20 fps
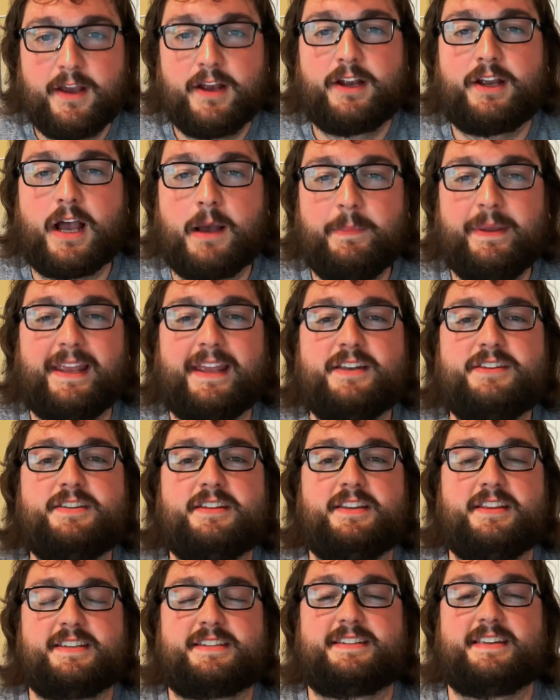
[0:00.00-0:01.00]
coming into
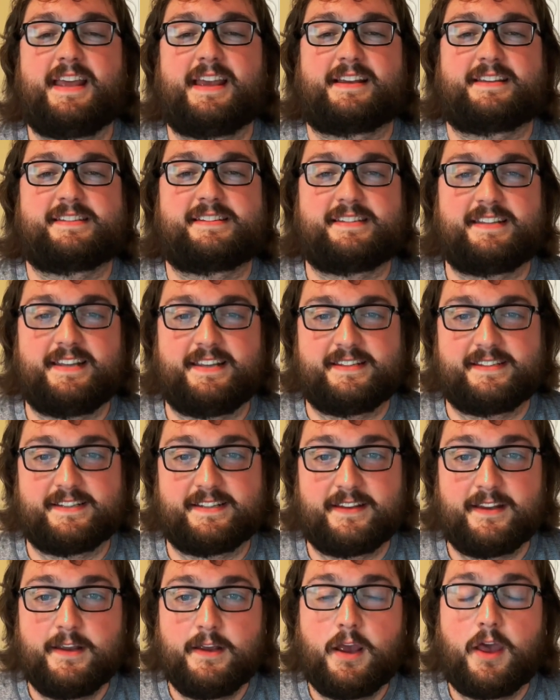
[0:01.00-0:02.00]
this next
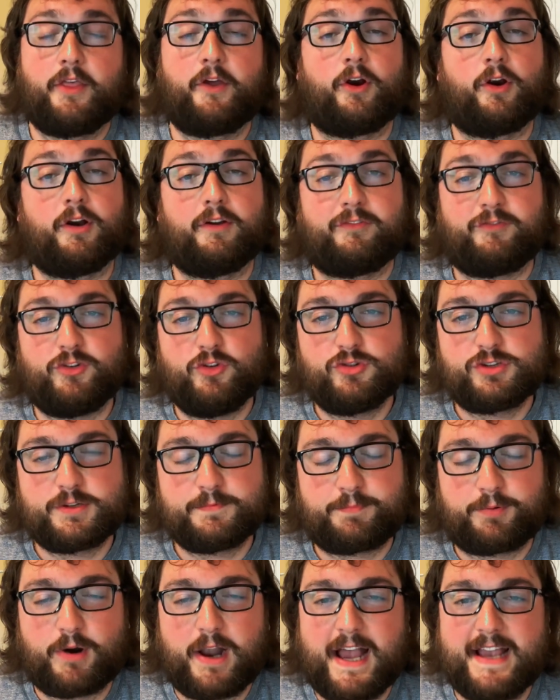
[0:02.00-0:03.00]
season. There are a few
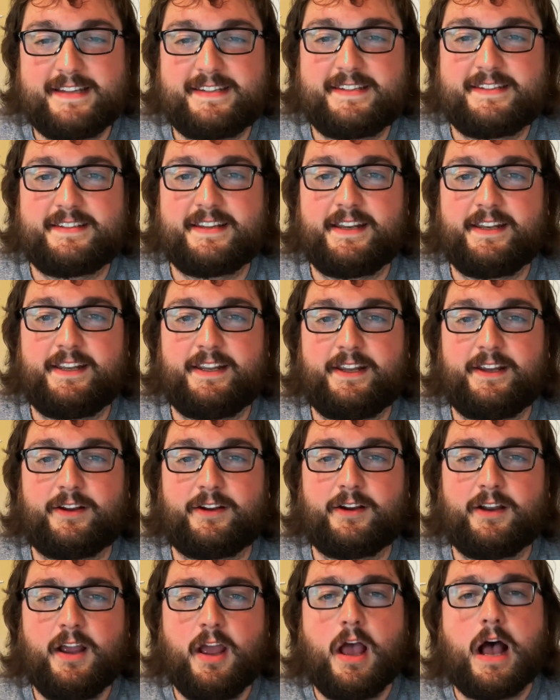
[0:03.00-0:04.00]
surprises in
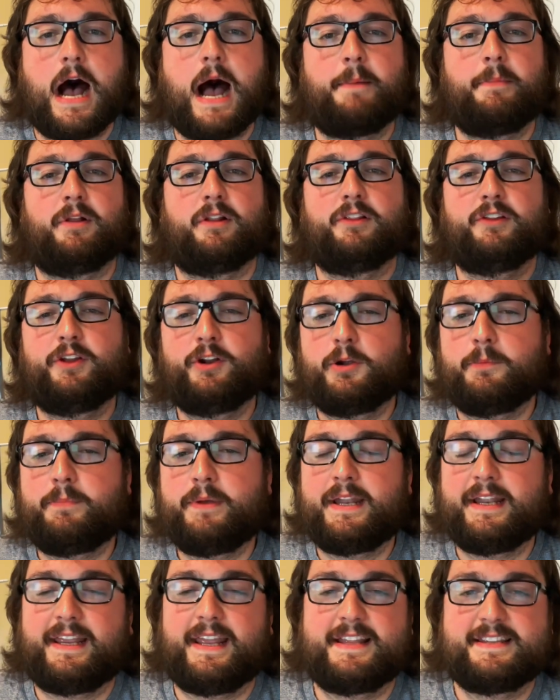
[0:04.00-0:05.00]
here. I'm a little bit
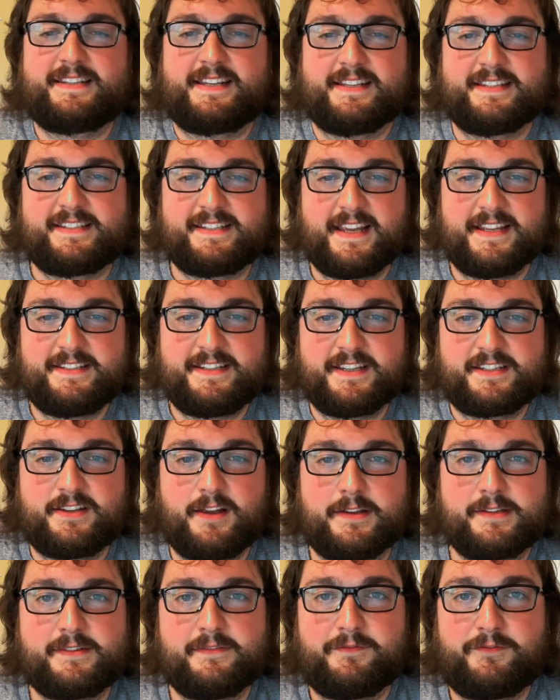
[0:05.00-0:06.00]
against consensus
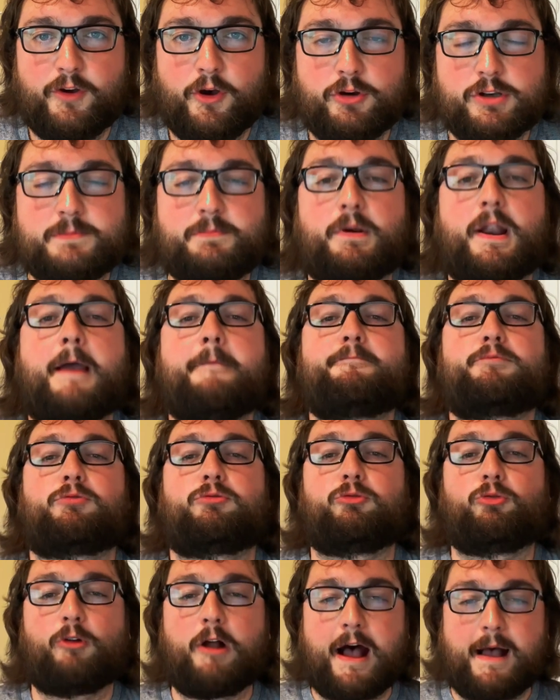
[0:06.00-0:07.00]
on some folks, but I
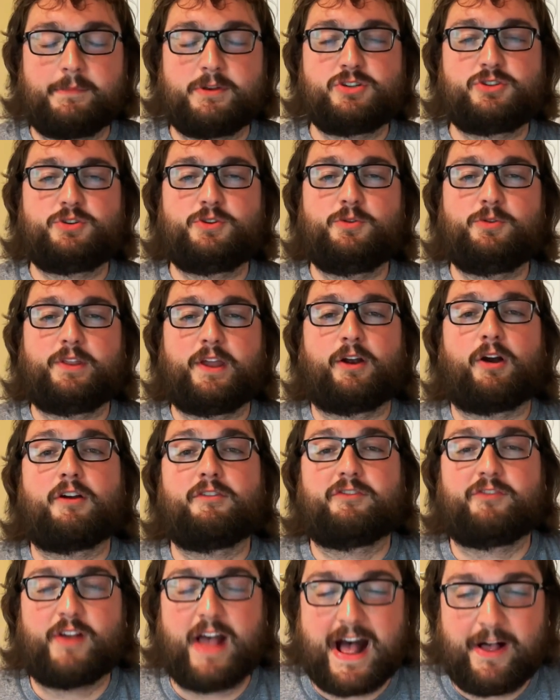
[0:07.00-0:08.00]
promise you there are
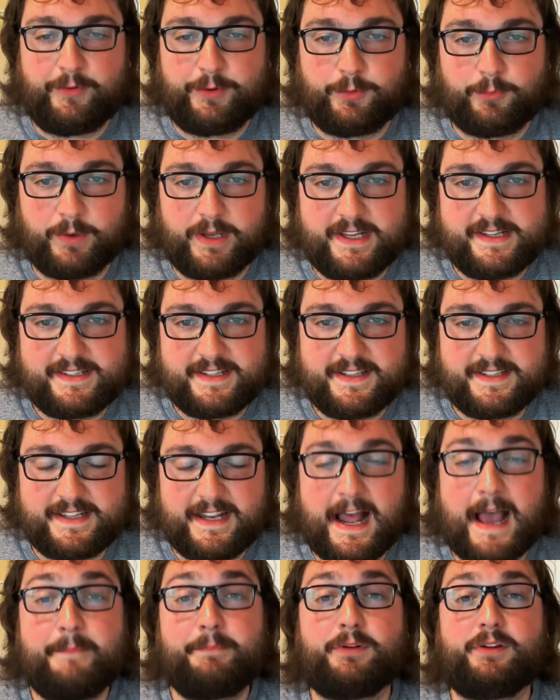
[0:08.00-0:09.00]
valid reasons, and
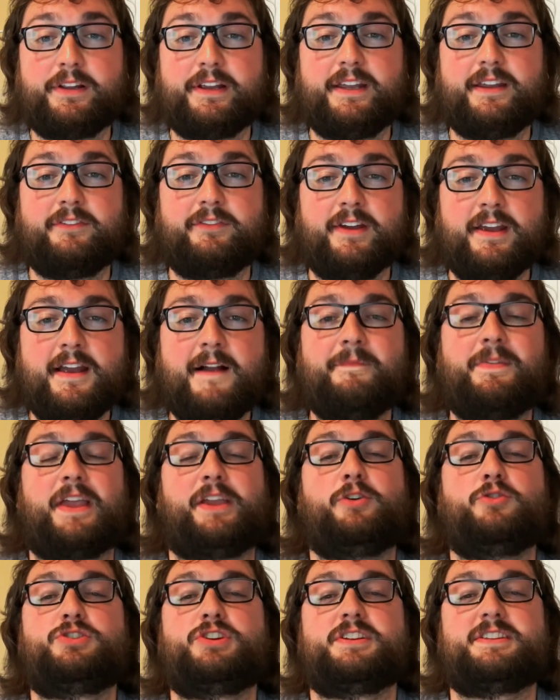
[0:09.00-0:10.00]
I believe that
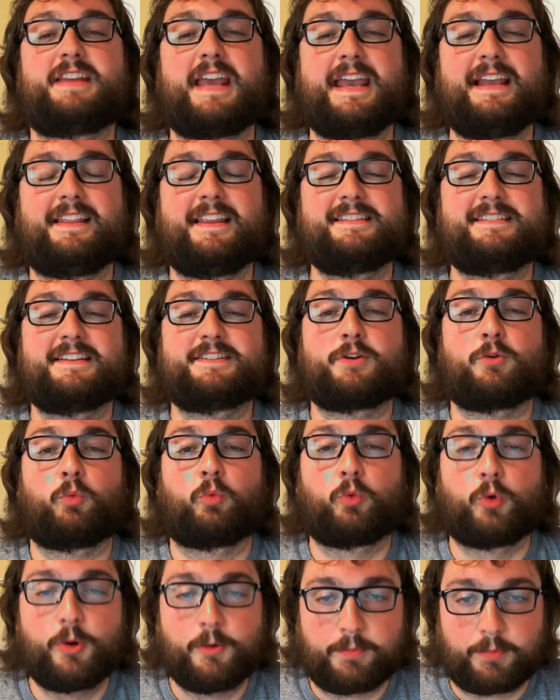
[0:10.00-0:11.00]
you should take this as a
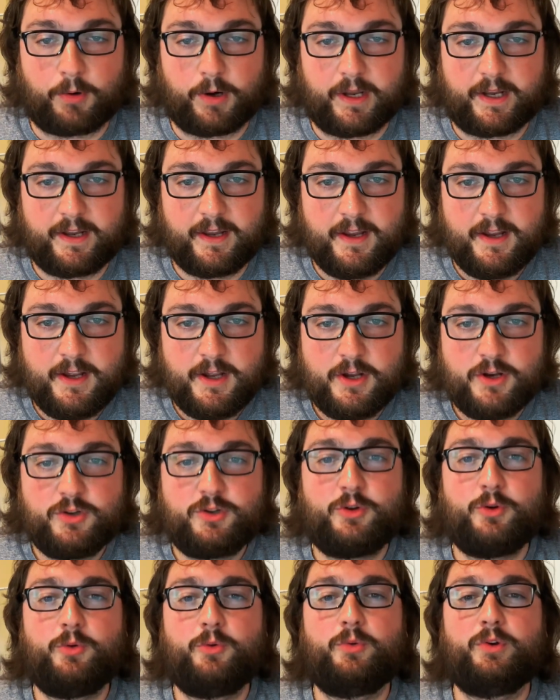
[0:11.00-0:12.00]
rubric
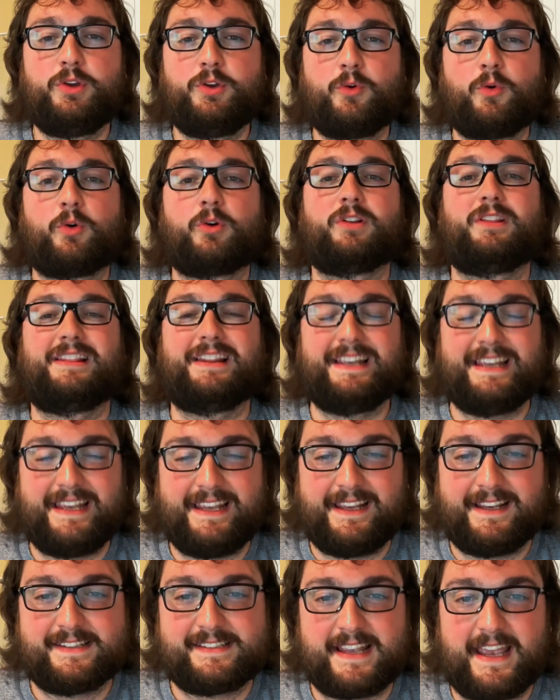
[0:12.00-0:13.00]
to your
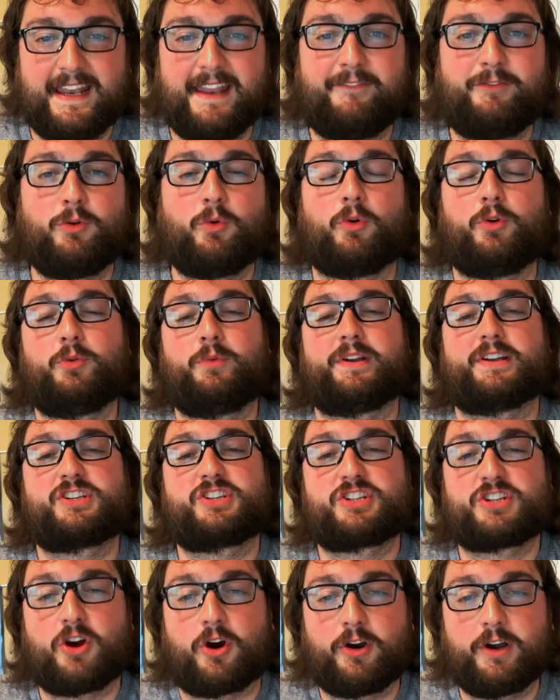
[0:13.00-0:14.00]
leagues, and if you are doing
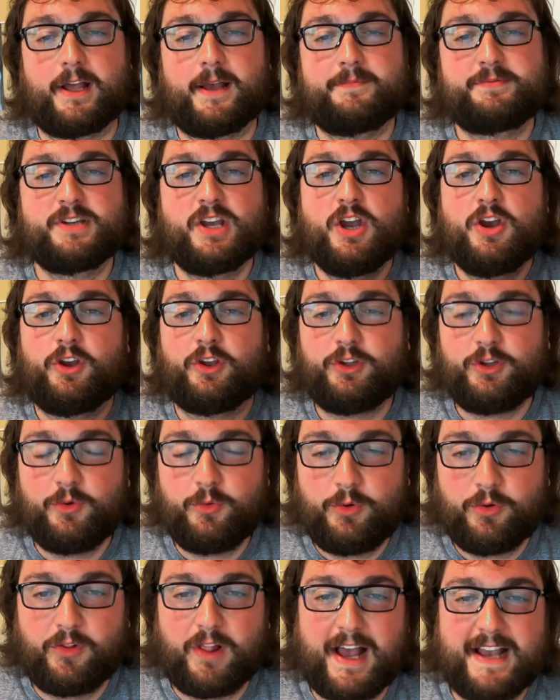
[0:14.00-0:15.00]
startups,
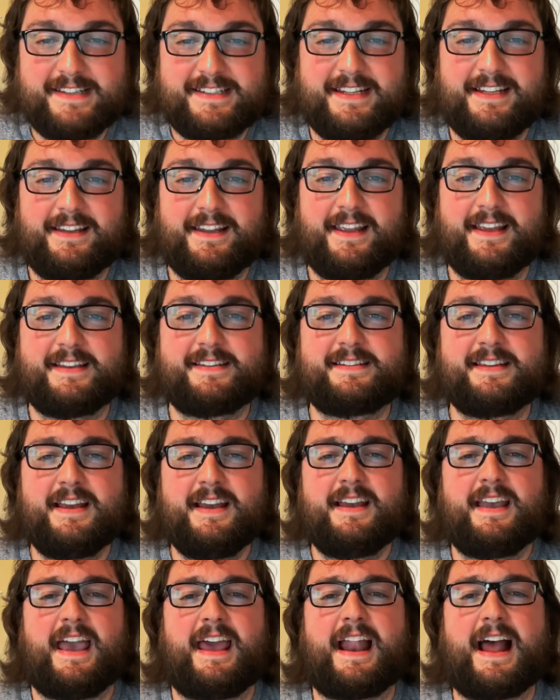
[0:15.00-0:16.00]
utilizing this,
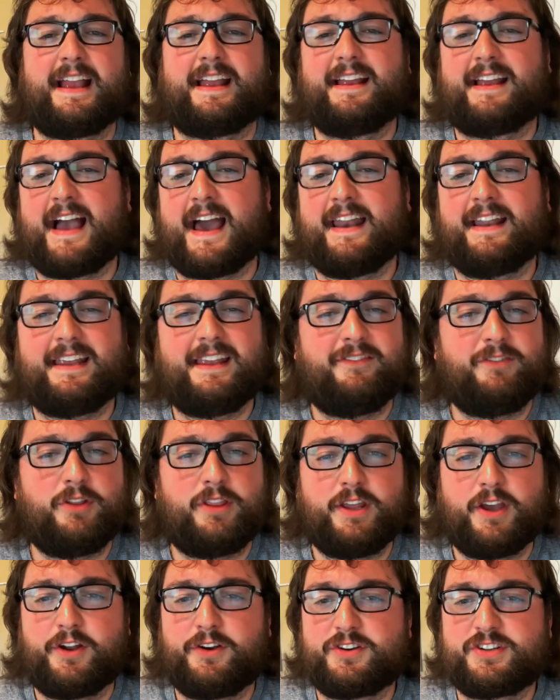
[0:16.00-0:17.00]
and I can kind of give you
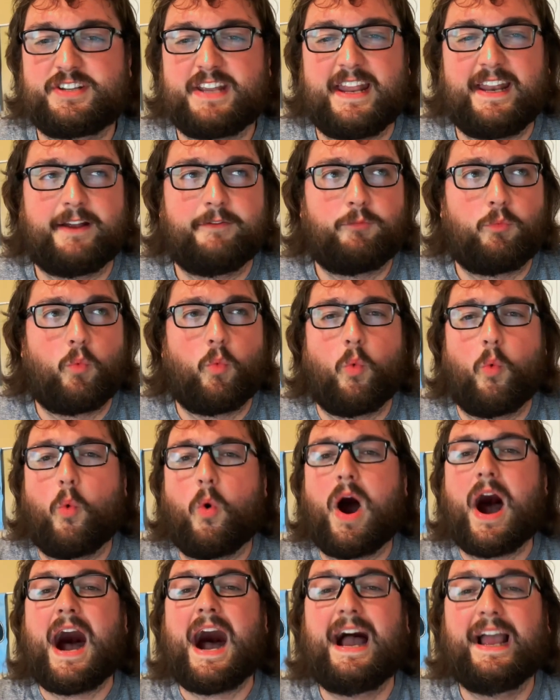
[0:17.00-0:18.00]
the understanding of
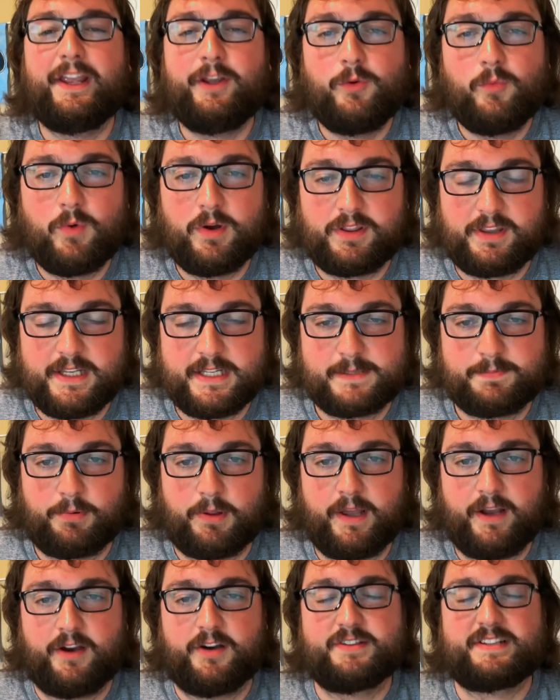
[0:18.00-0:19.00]
why you want these
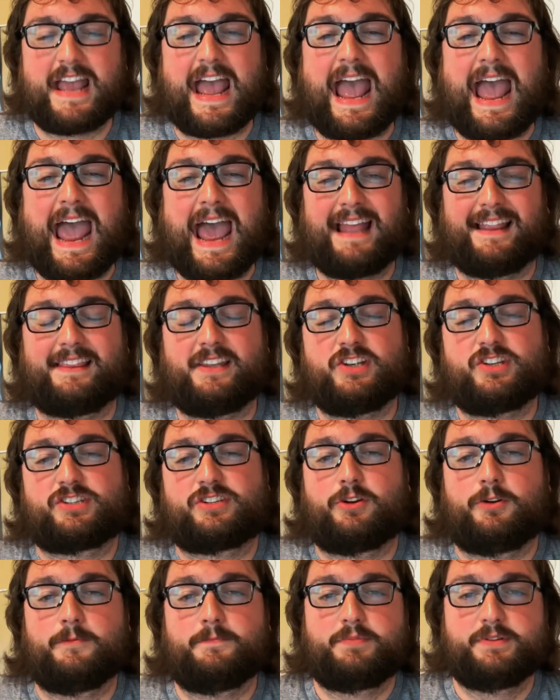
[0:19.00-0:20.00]
players at these
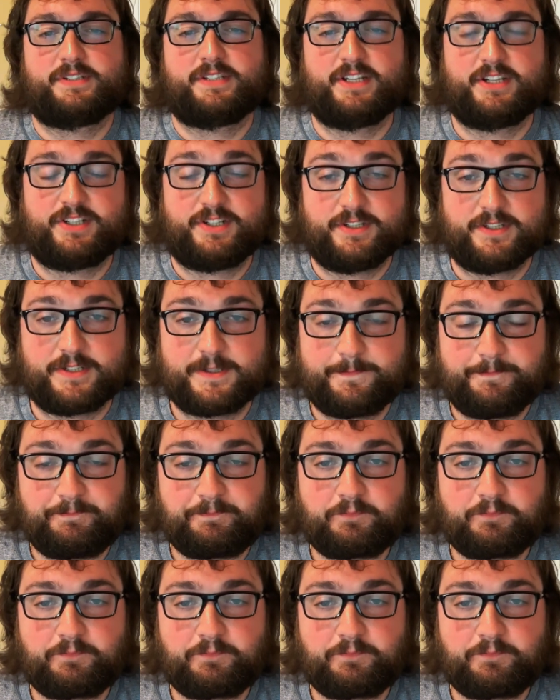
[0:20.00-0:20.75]
certain positions.